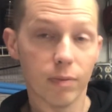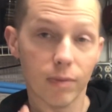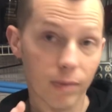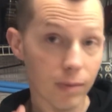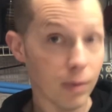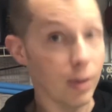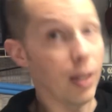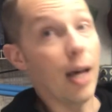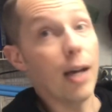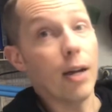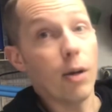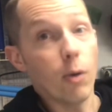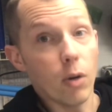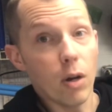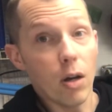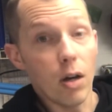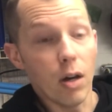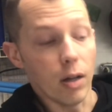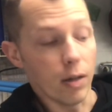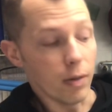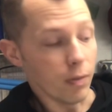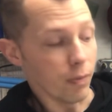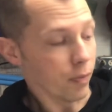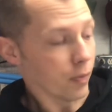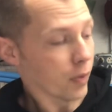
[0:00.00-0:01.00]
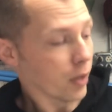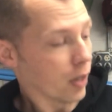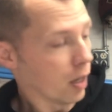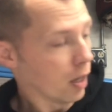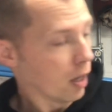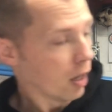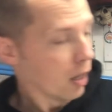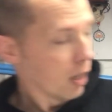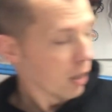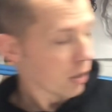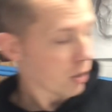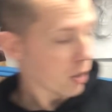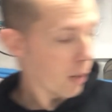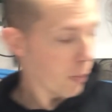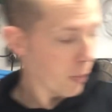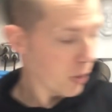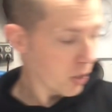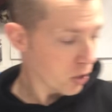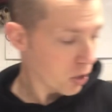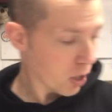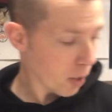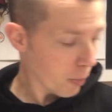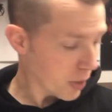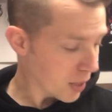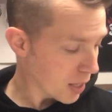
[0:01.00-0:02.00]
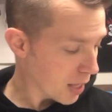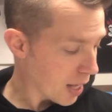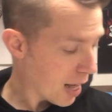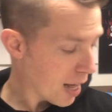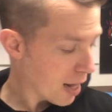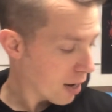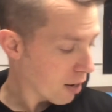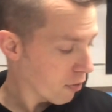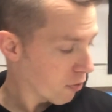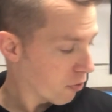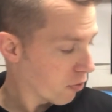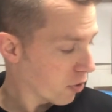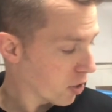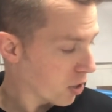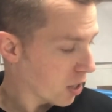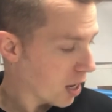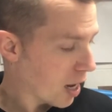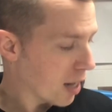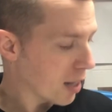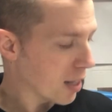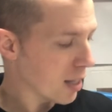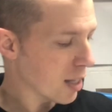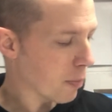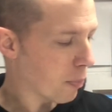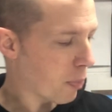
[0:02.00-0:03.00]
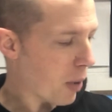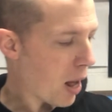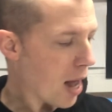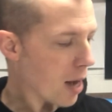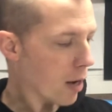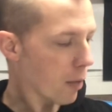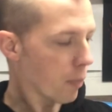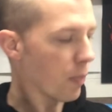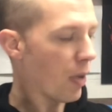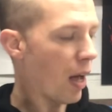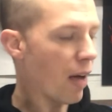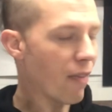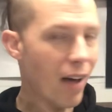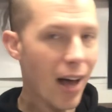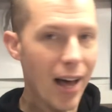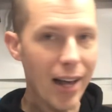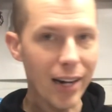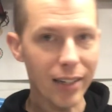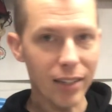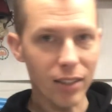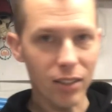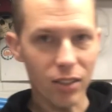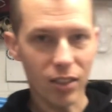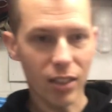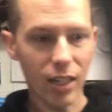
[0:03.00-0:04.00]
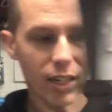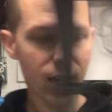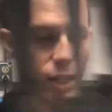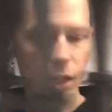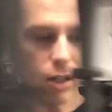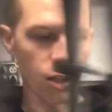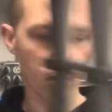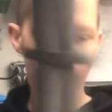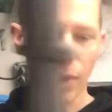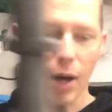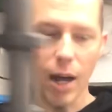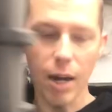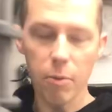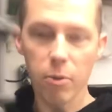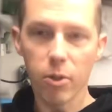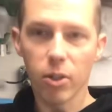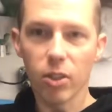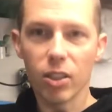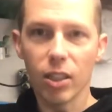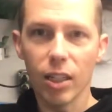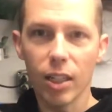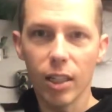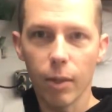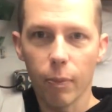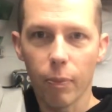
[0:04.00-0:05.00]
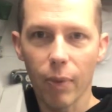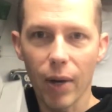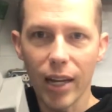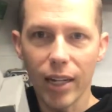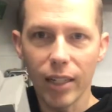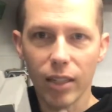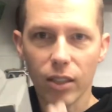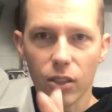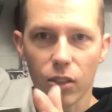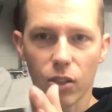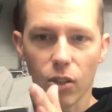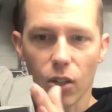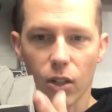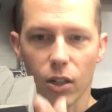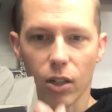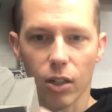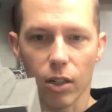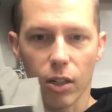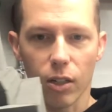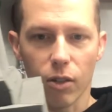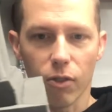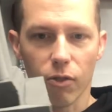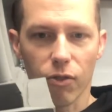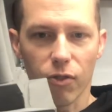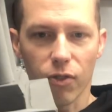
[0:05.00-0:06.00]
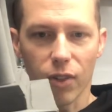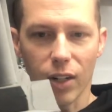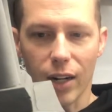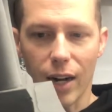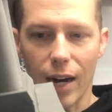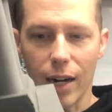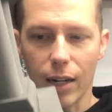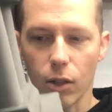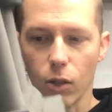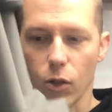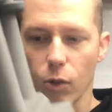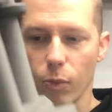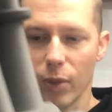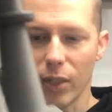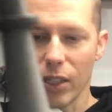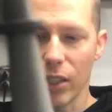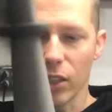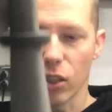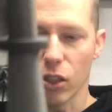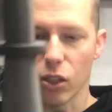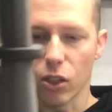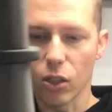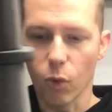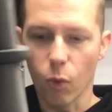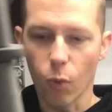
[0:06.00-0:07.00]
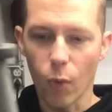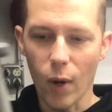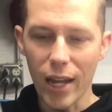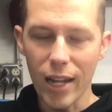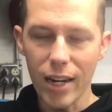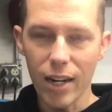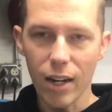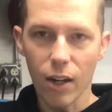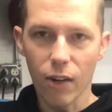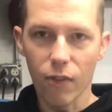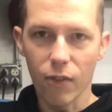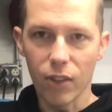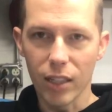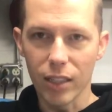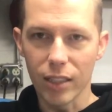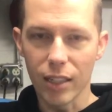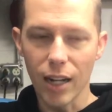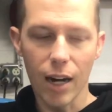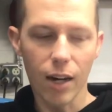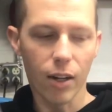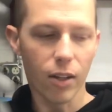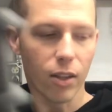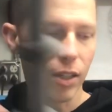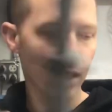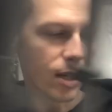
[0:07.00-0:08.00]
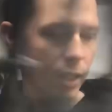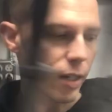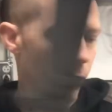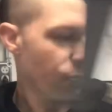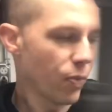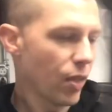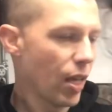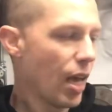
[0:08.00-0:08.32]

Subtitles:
A lot going on. So I'm going to jump into that, figure it out. And then the bottom, I've had it sitting on the bottom. You can see the base is starting to flare out a little bit, just the weight of the entire thing.